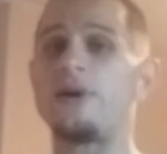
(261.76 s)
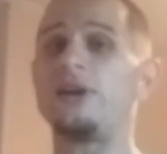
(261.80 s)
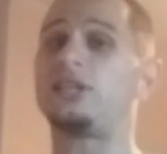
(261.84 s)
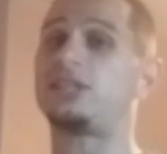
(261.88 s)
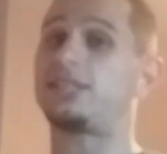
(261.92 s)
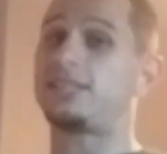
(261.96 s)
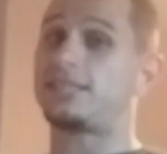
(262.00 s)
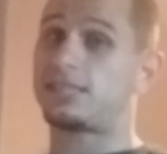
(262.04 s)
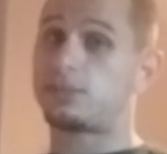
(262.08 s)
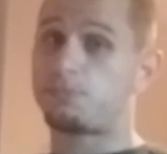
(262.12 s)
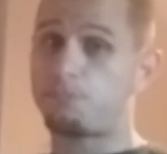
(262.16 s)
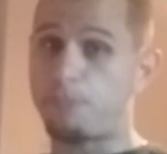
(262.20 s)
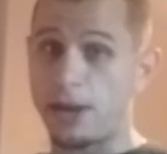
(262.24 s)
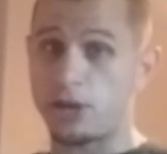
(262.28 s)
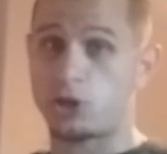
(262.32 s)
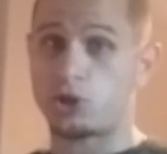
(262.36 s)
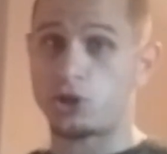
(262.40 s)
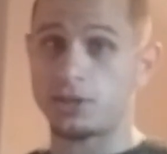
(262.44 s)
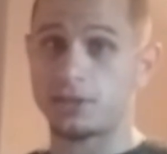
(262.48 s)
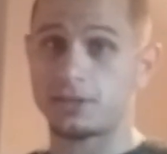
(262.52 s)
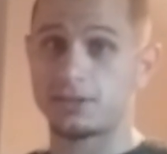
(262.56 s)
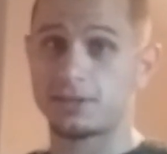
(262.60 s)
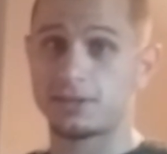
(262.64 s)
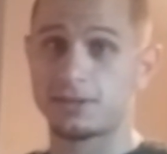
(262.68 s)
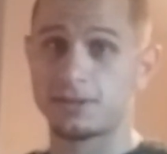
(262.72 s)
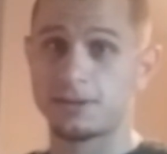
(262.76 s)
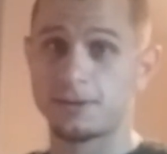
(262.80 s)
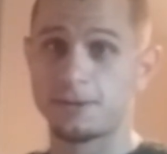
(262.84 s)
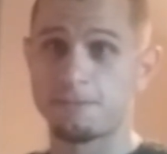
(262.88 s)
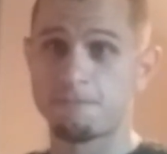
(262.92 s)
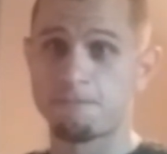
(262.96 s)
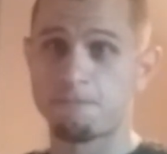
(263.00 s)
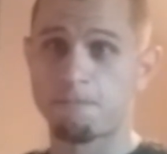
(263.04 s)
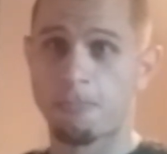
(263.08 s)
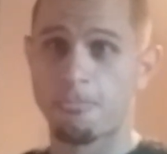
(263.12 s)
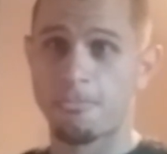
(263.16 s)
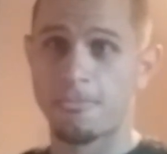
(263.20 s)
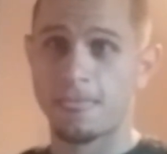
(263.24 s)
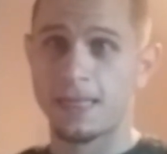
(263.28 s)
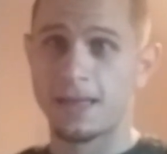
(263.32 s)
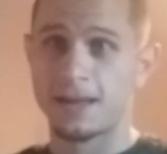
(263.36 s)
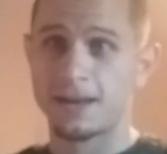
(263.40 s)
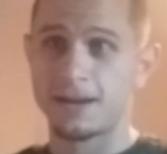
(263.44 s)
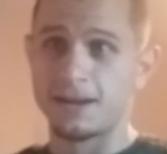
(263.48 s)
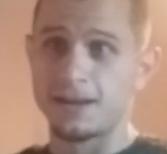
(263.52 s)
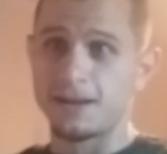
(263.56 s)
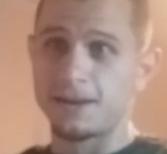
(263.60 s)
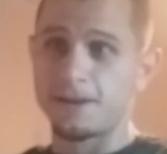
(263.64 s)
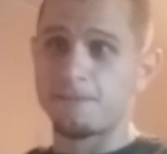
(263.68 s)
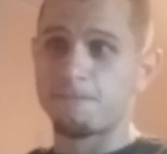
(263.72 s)
suspicious.
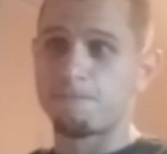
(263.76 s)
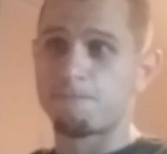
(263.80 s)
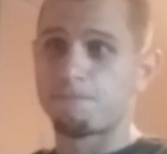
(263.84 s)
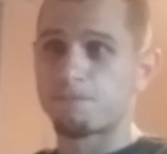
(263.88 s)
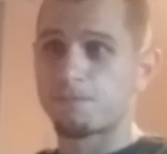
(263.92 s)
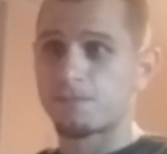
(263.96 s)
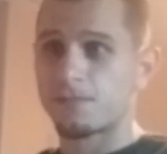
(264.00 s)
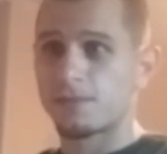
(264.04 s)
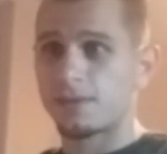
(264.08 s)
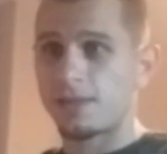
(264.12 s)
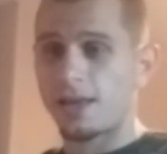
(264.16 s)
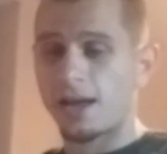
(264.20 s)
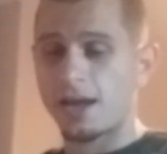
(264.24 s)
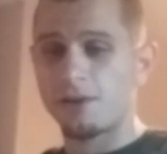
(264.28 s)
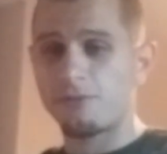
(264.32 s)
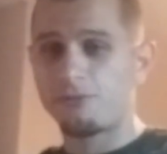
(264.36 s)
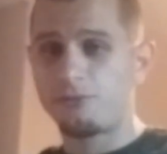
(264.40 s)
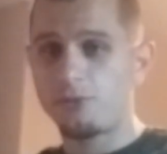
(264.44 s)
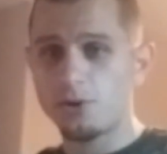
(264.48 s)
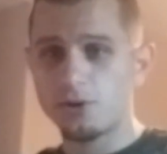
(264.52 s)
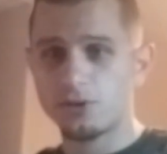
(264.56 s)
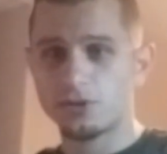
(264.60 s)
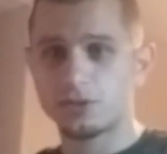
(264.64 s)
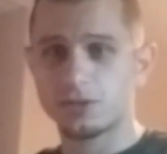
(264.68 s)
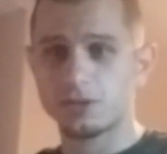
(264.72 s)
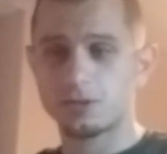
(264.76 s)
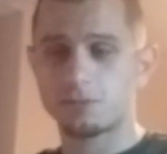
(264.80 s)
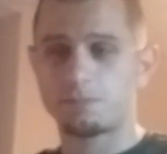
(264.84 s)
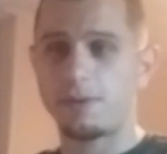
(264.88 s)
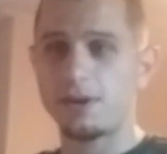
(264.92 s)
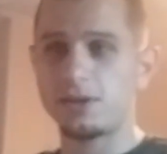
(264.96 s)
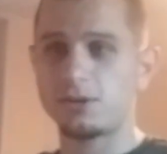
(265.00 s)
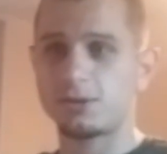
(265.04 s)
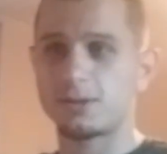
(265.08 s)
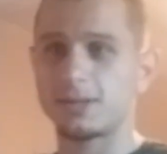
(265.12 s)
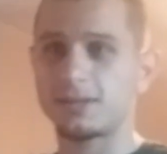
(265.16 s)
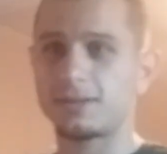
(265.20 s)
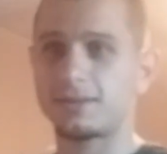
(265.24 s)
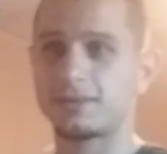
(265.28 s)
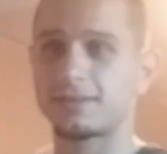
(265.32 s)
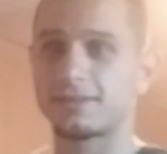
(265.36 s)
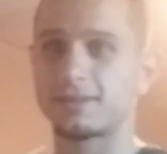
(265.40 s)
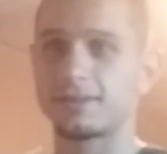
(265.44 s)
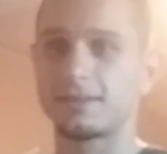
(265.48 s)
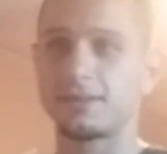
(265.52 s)
Now, if you're suspicious,